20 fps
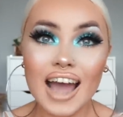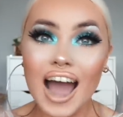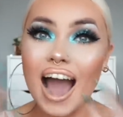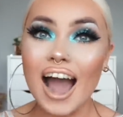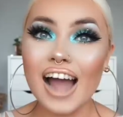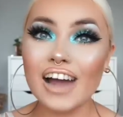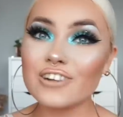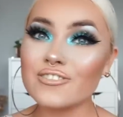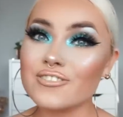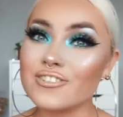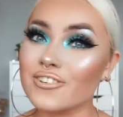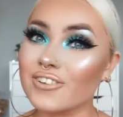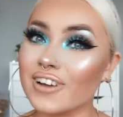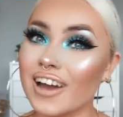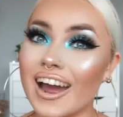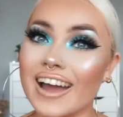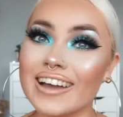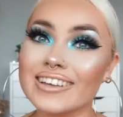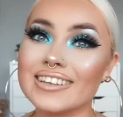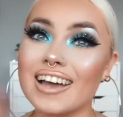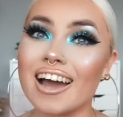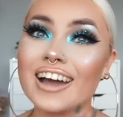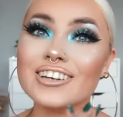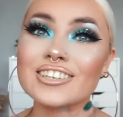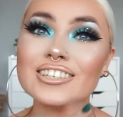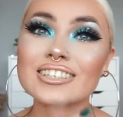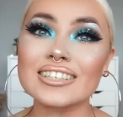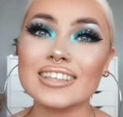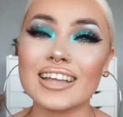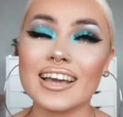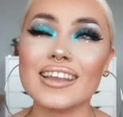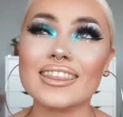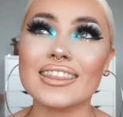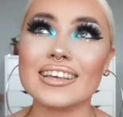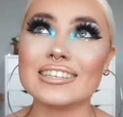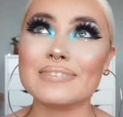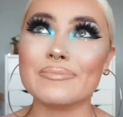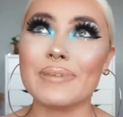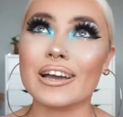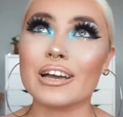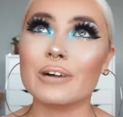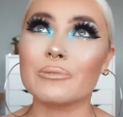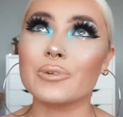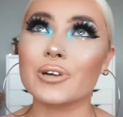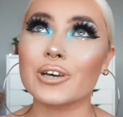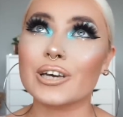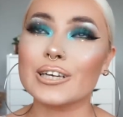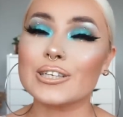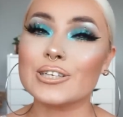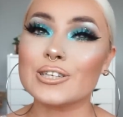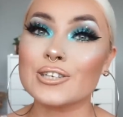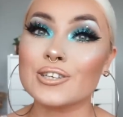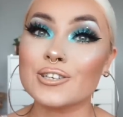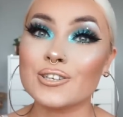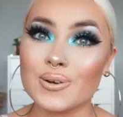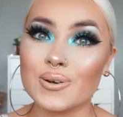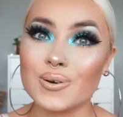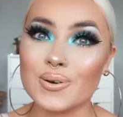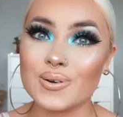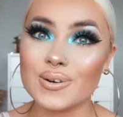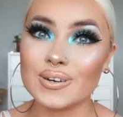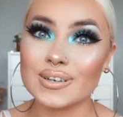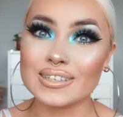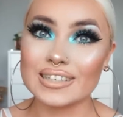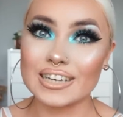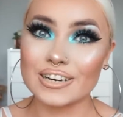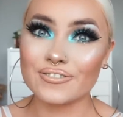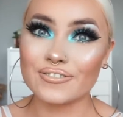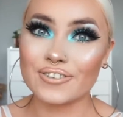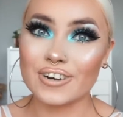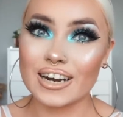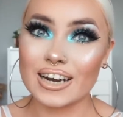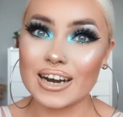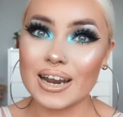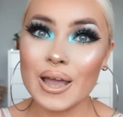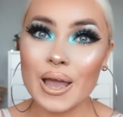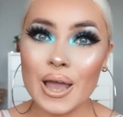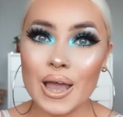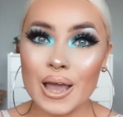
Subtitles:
I don't know guys, I just think this makeup look is so different.